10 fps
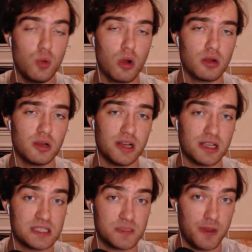are an
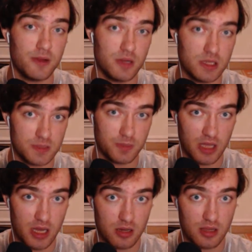experienced
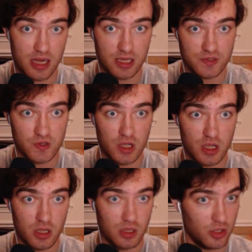player that is,
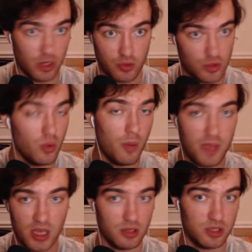you know, you
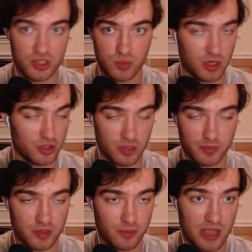immediately just want to jump
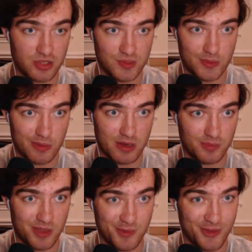into matches with random
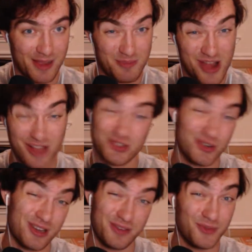people, I'm not sure I
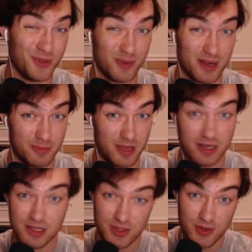can fully recommend
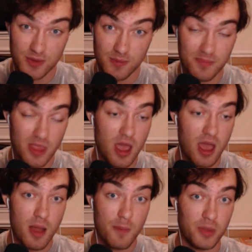it to you.
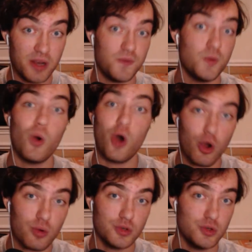But if you
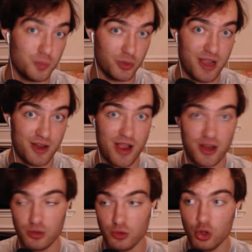are a new player and
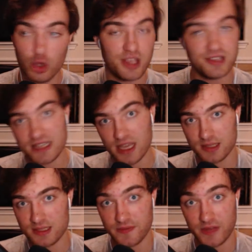you're looking to get
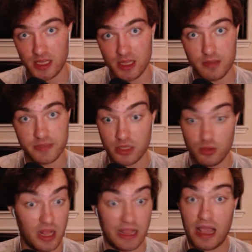into fighting games and you
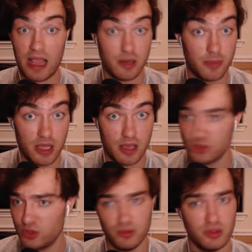like anime games, or
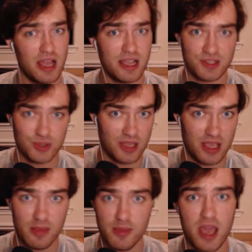you like
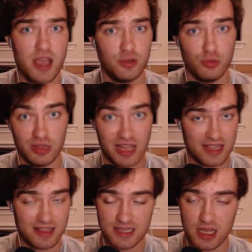Tsukihime and you like
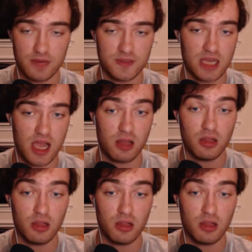this kind of style,